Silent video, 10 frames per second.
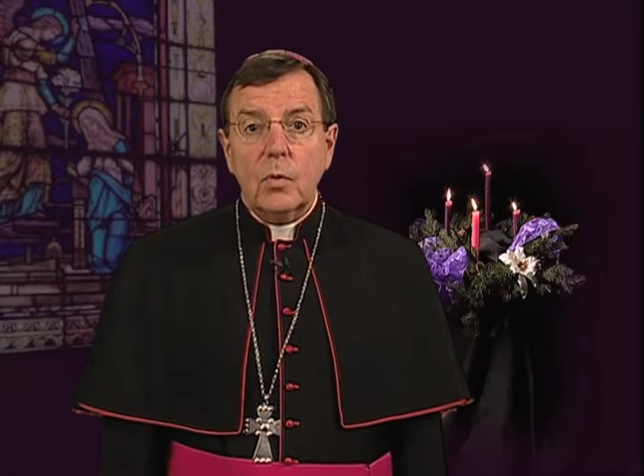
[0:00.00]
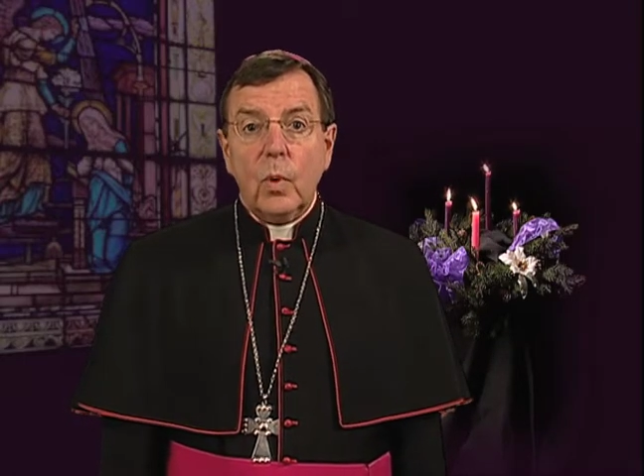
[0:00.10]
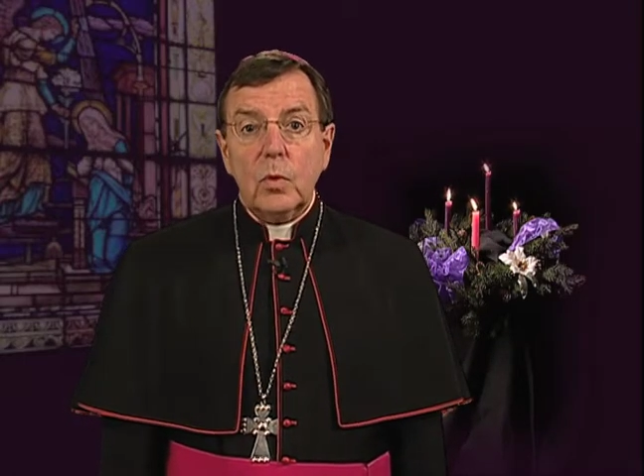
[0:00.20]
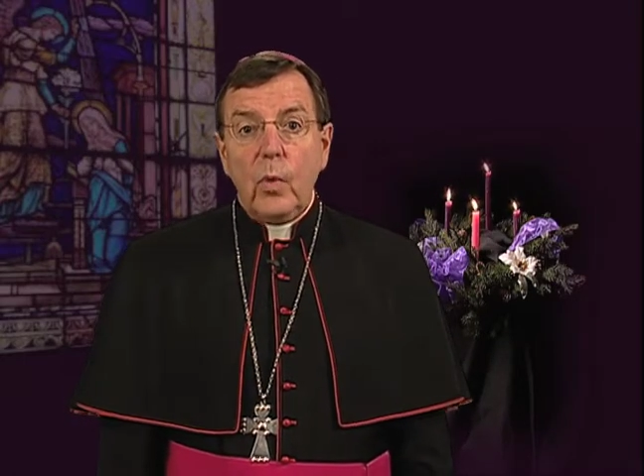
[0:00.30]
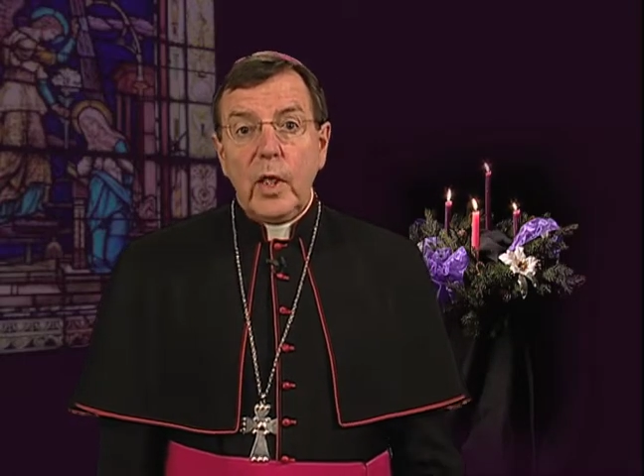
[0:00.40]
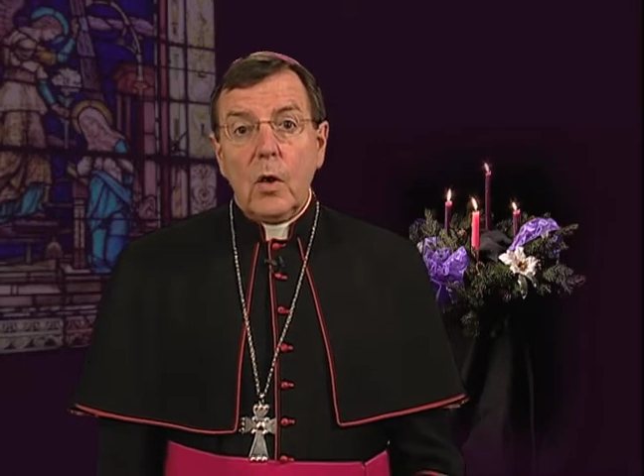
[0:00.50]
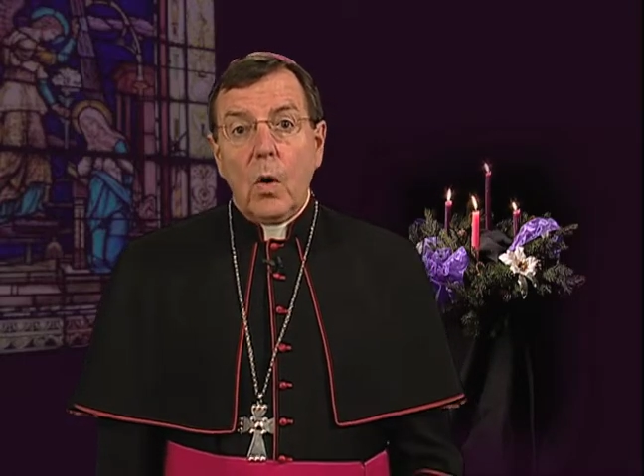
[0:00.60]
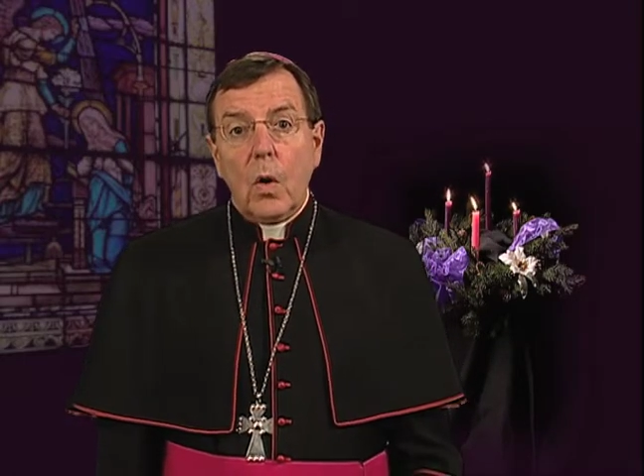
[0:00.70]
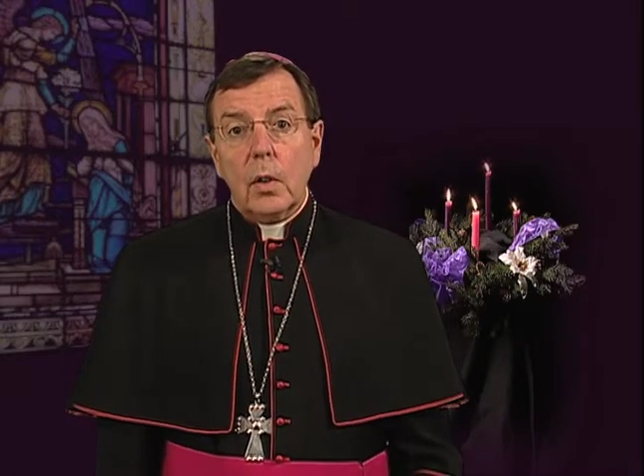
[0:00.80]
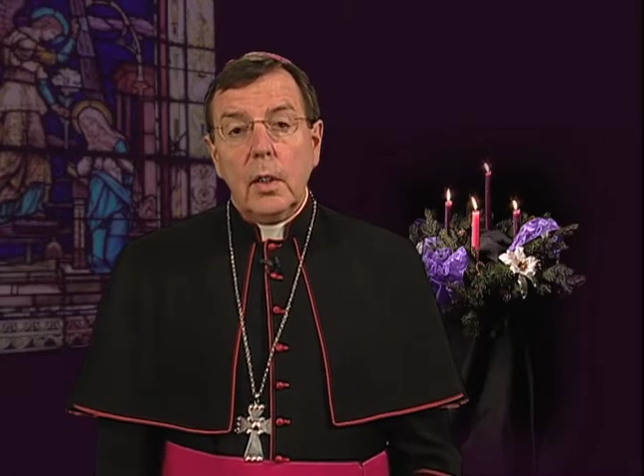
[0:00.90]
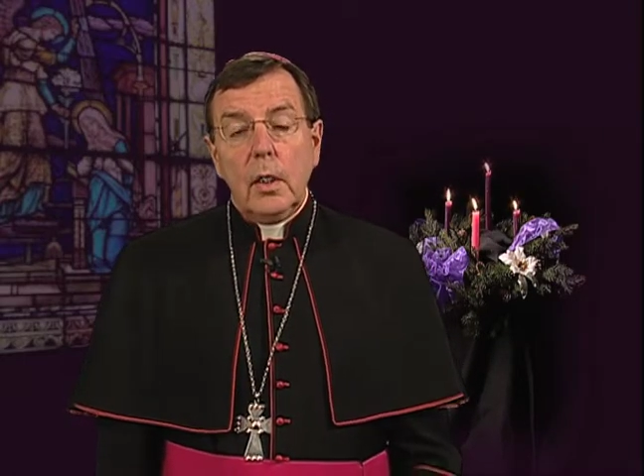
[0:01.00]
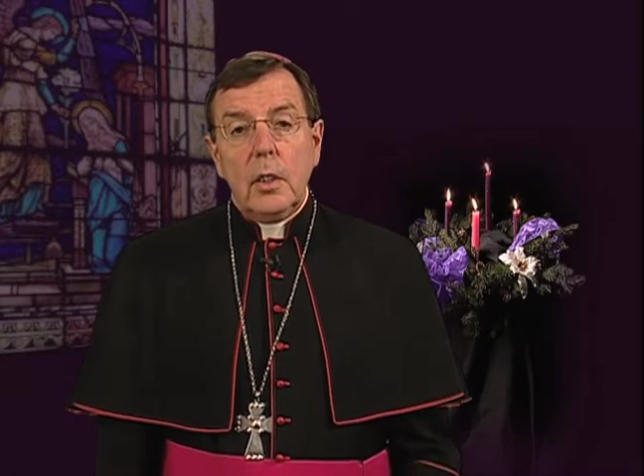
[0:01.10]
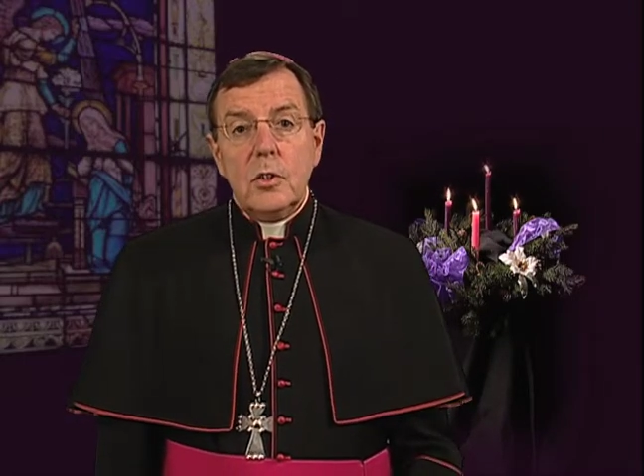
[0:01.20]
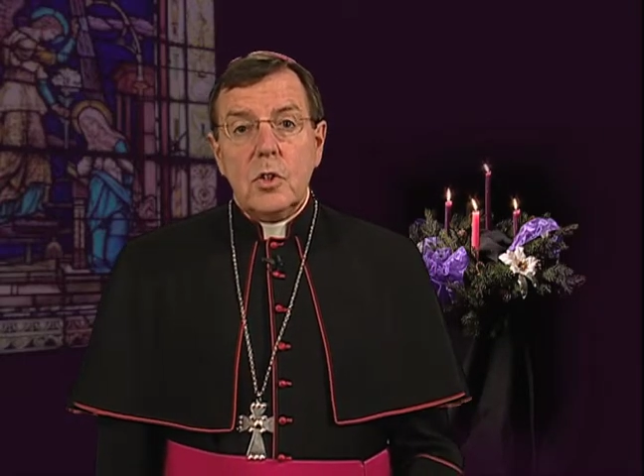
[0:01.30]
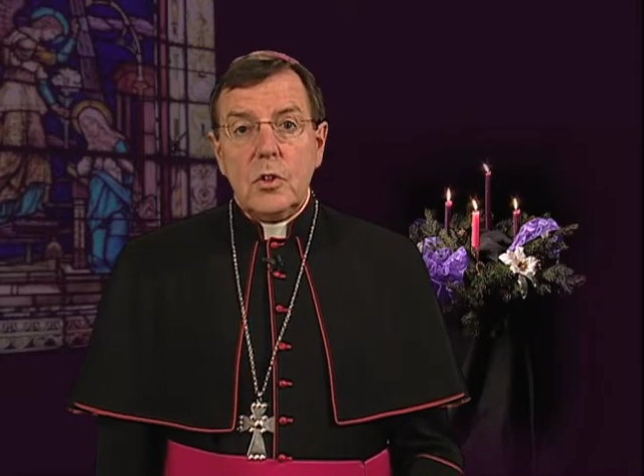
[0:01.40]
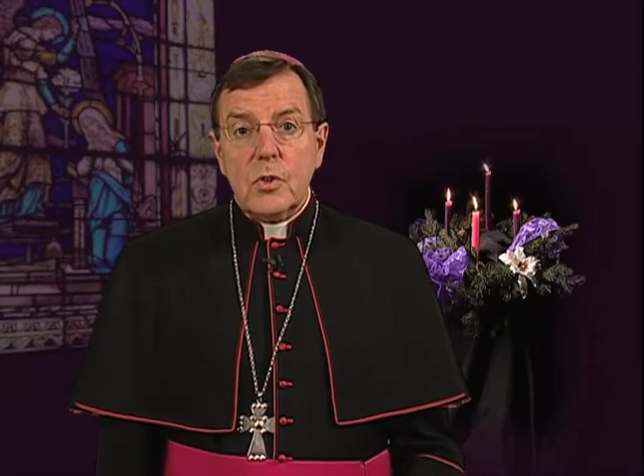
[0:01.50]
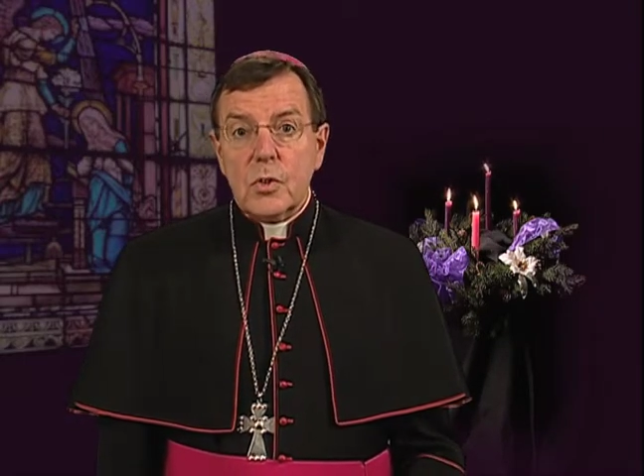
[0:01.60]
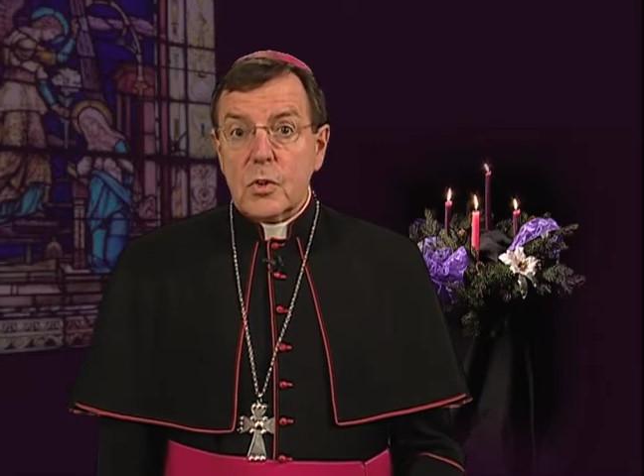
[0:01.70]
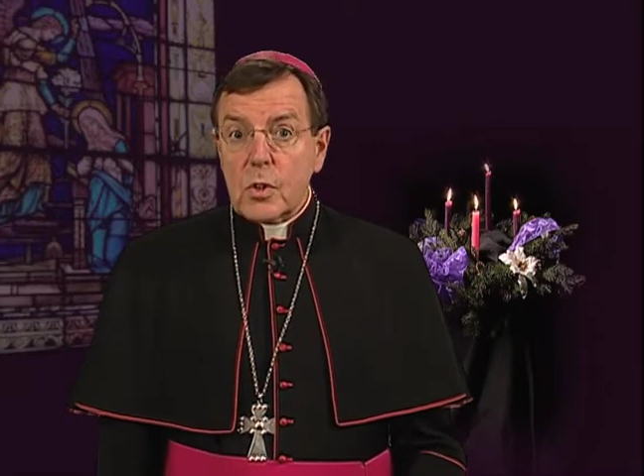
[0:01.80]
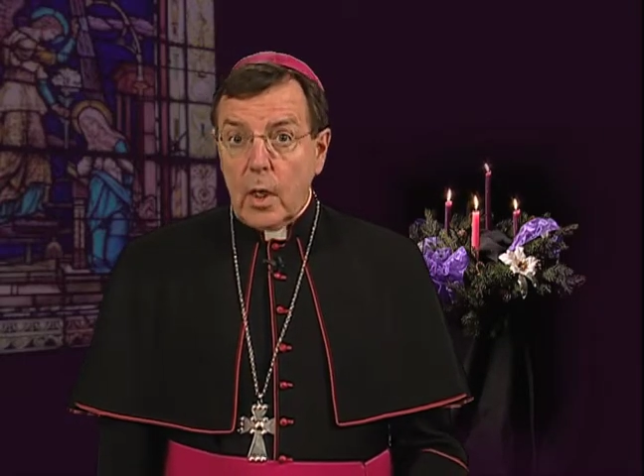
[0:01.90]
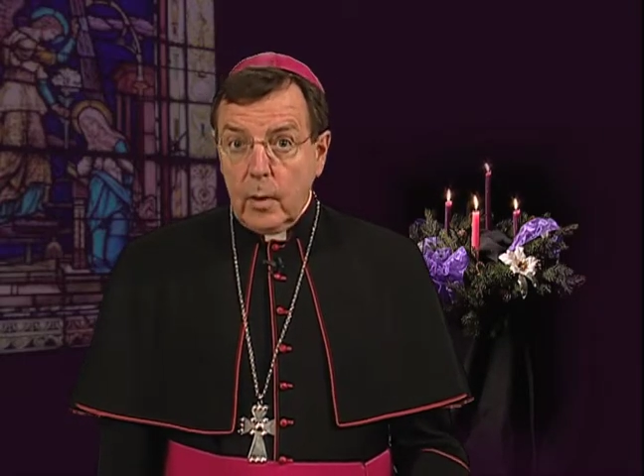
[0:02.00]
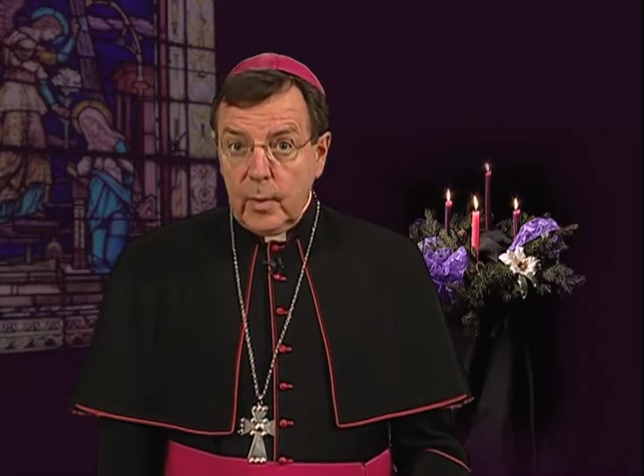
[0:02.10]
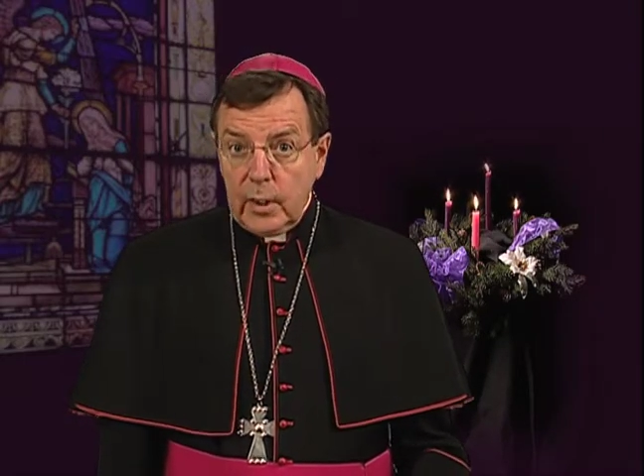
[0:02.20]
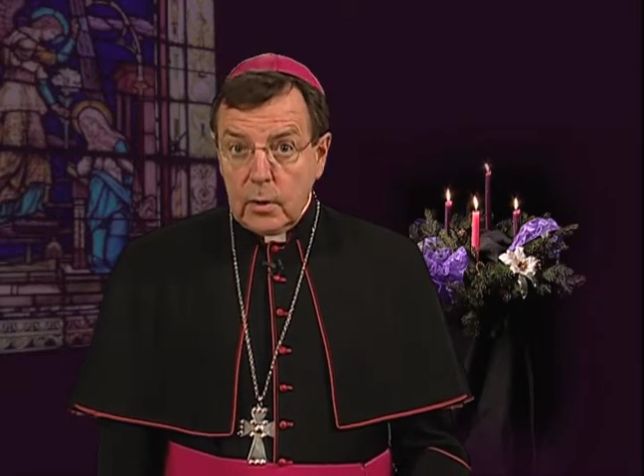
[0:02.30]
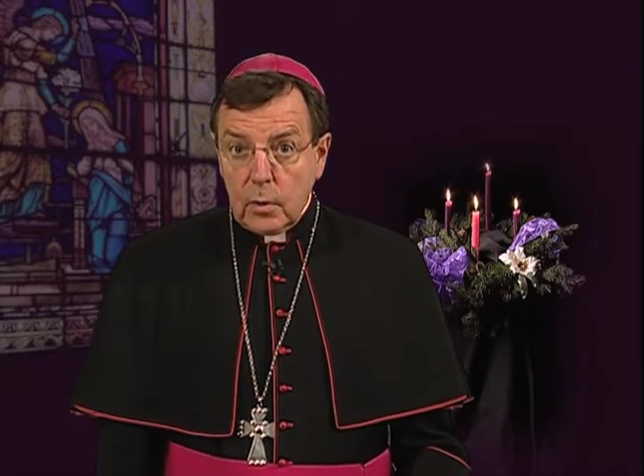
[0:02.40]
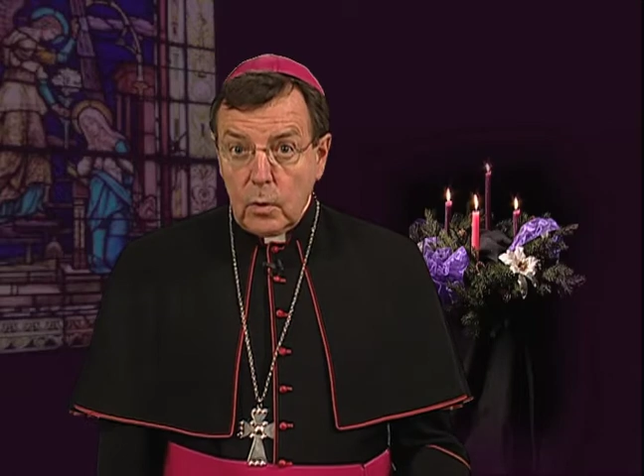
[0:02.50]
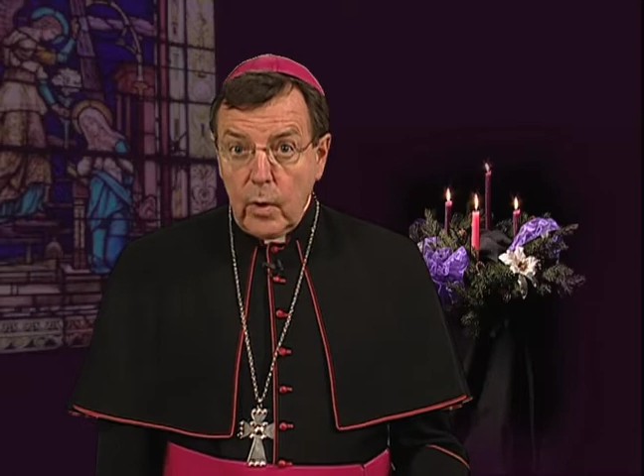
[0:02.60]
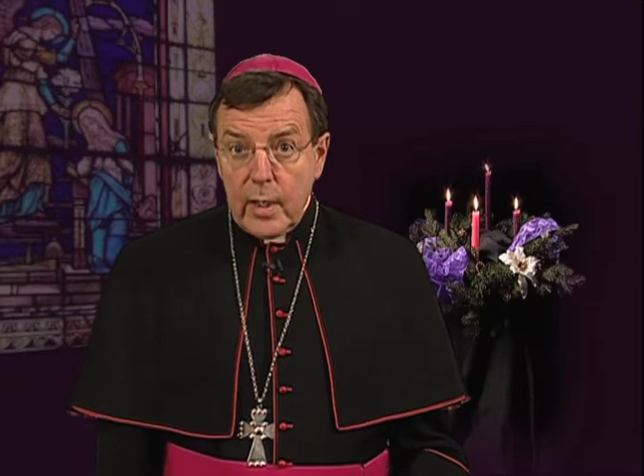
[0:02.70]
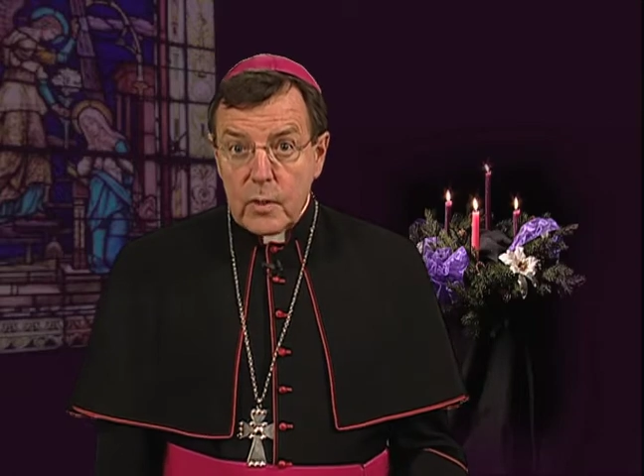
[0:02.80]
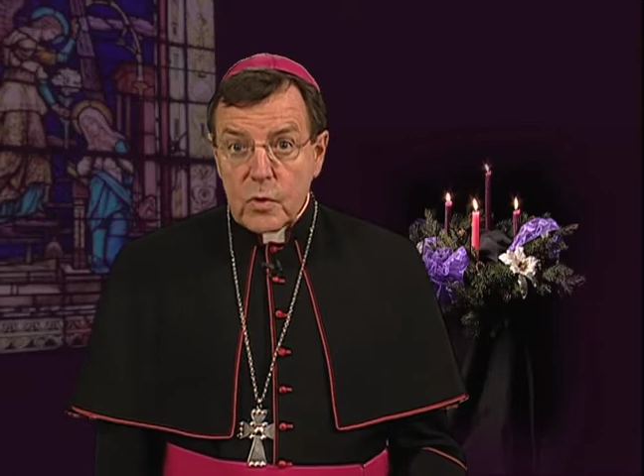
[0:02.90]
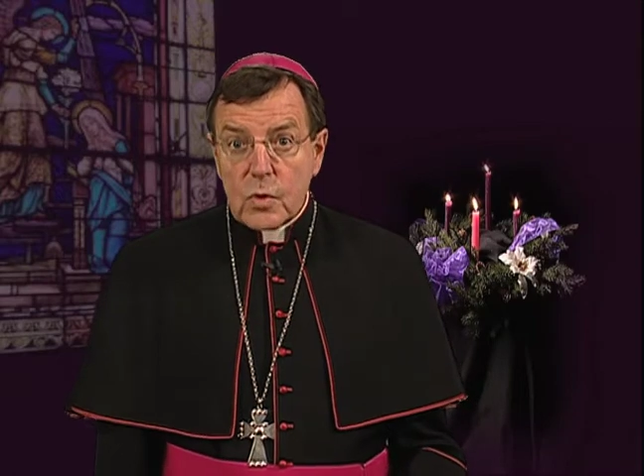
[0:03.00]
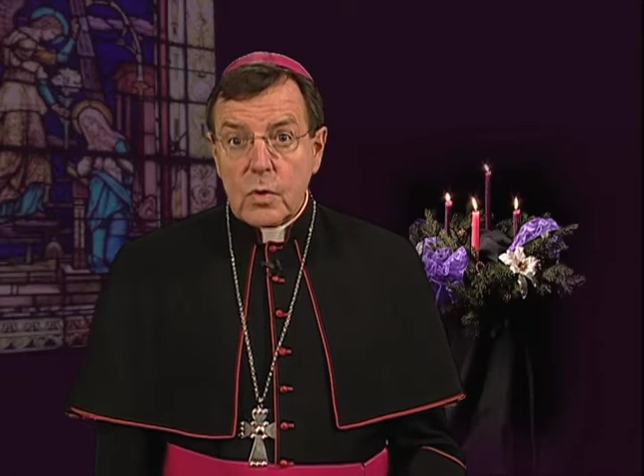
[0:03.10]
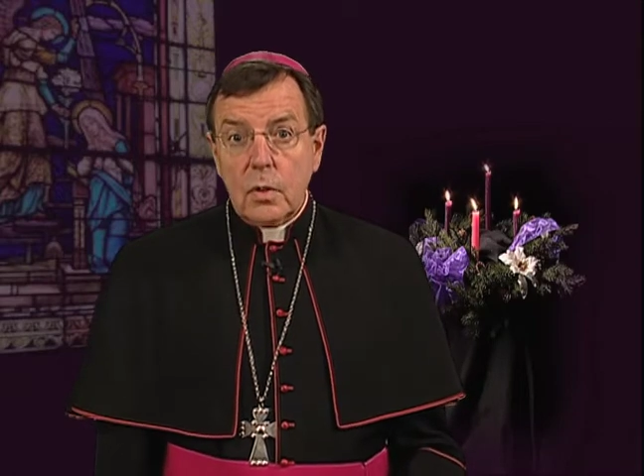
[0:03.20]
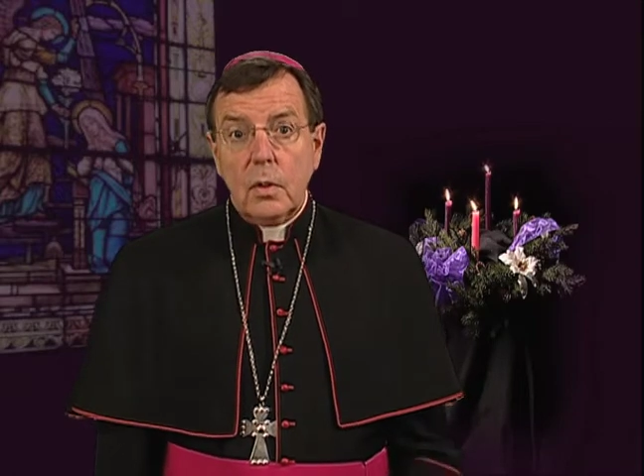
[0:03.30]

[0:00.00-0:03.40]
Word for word: what we call Jesus' coming in grace.